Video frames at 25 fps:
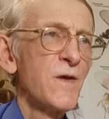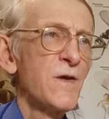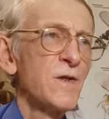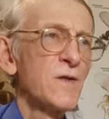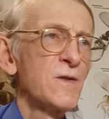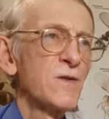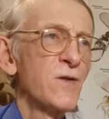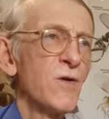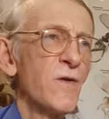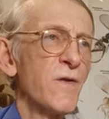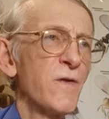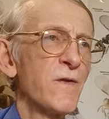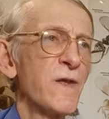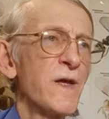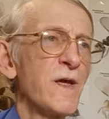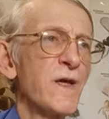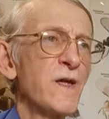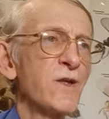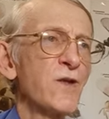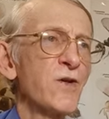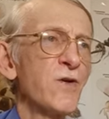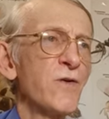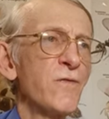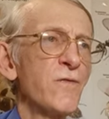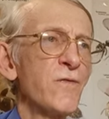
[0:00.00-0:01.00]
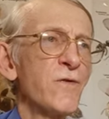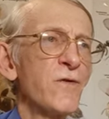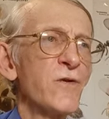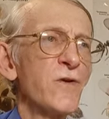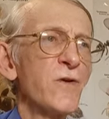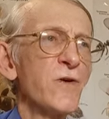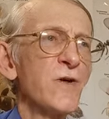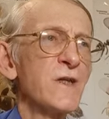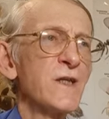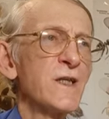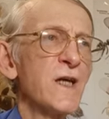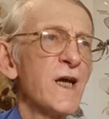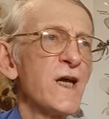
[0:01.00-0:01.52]
So thank you for
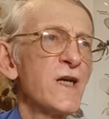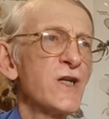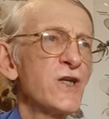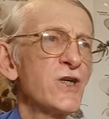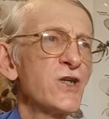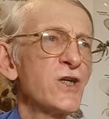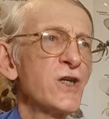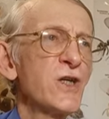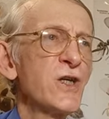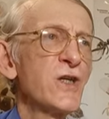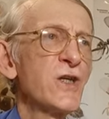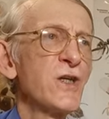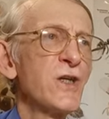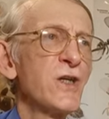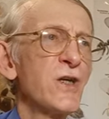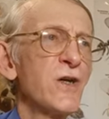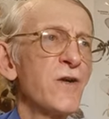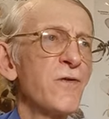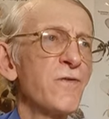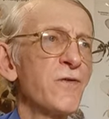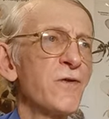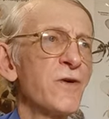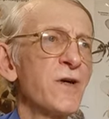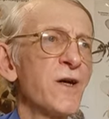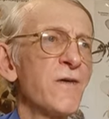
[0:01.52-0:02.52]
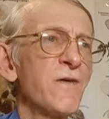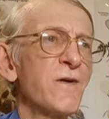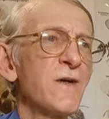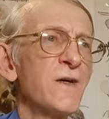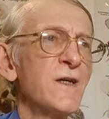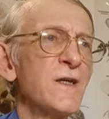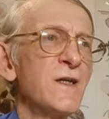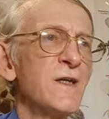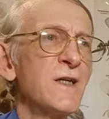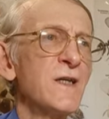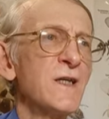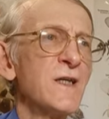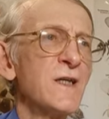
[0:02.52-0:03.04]
your attention. If you have
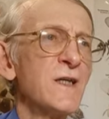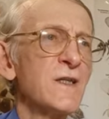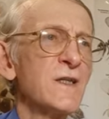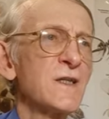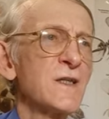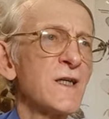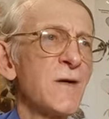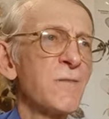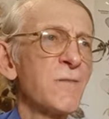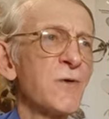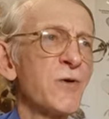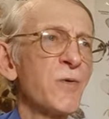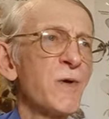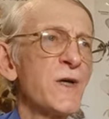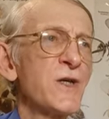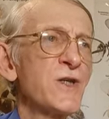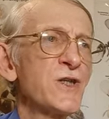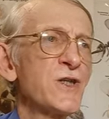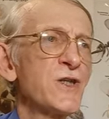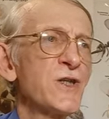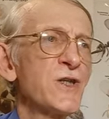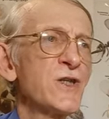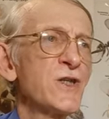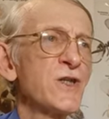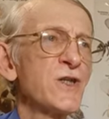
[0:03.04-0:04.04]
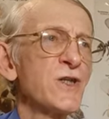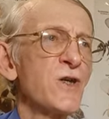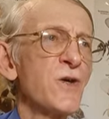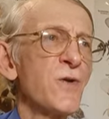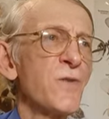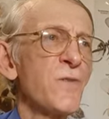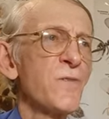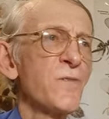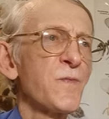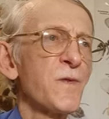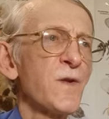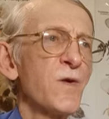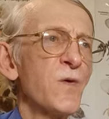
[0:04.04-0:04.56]
some questions,
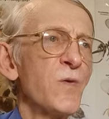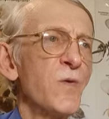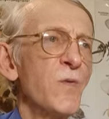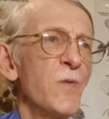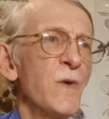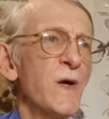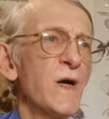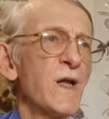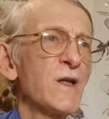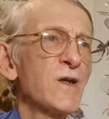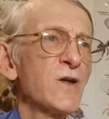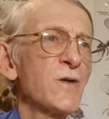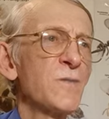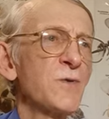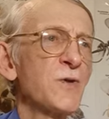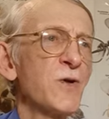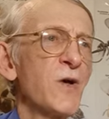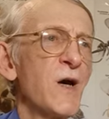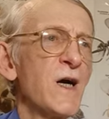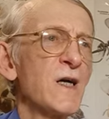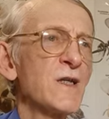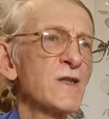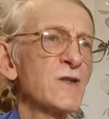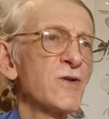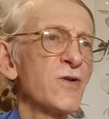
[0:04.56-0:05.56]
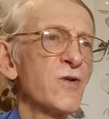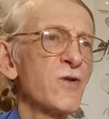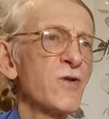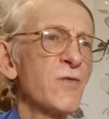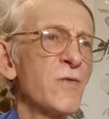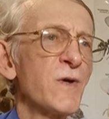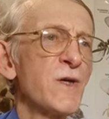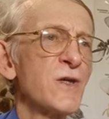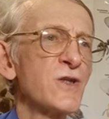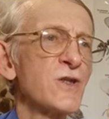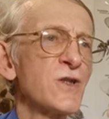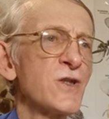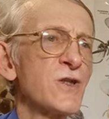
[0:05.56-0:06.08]
welcome to ask your
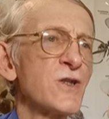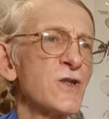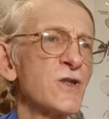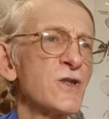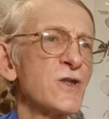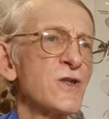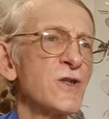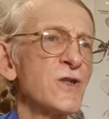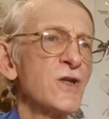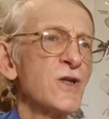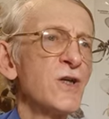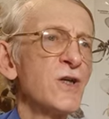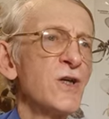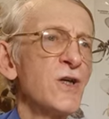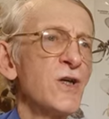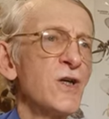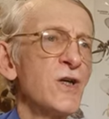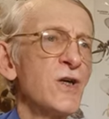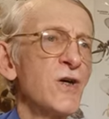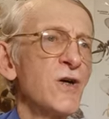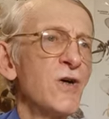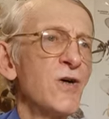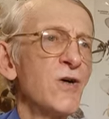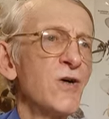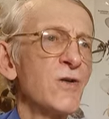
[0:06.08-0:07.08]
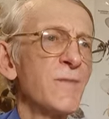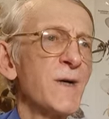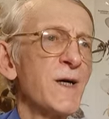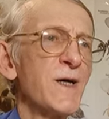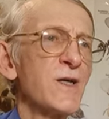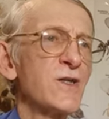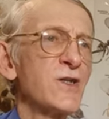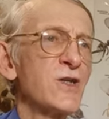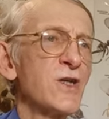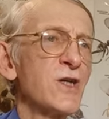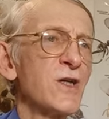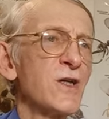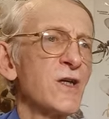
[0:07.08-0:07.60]
questions on my
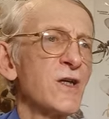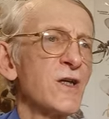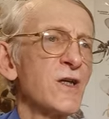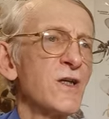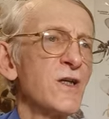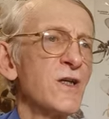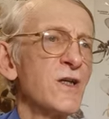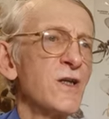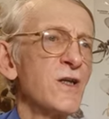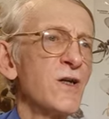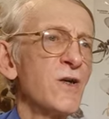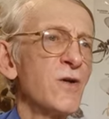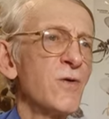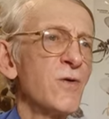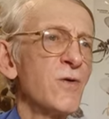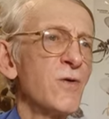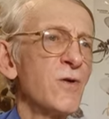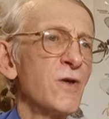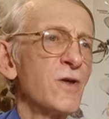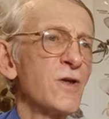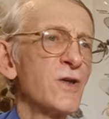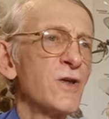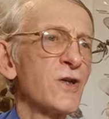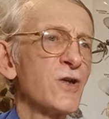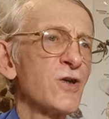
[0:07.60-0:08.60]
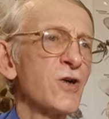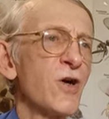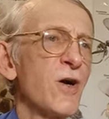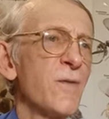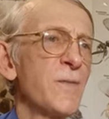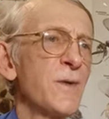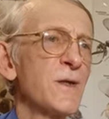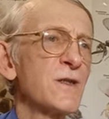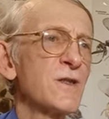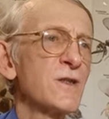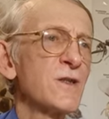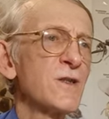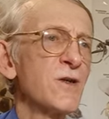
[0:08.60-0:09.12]
channel in
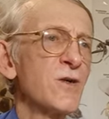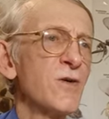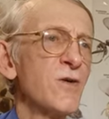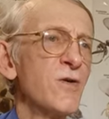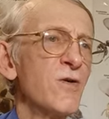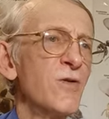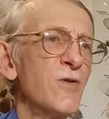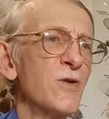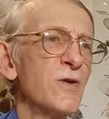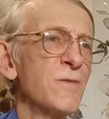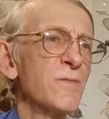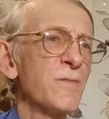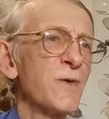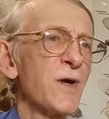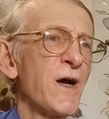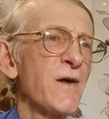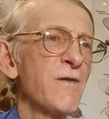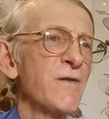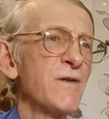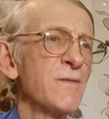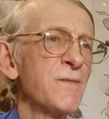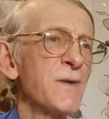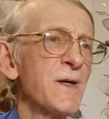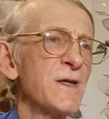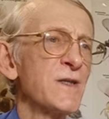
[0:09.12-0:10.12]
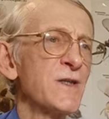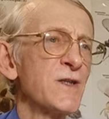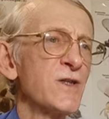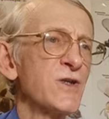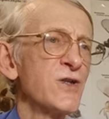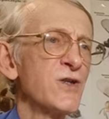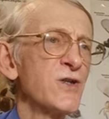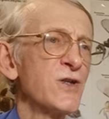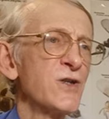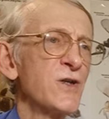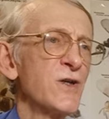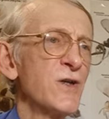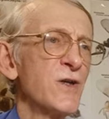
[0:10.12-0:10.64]
comments or in private message.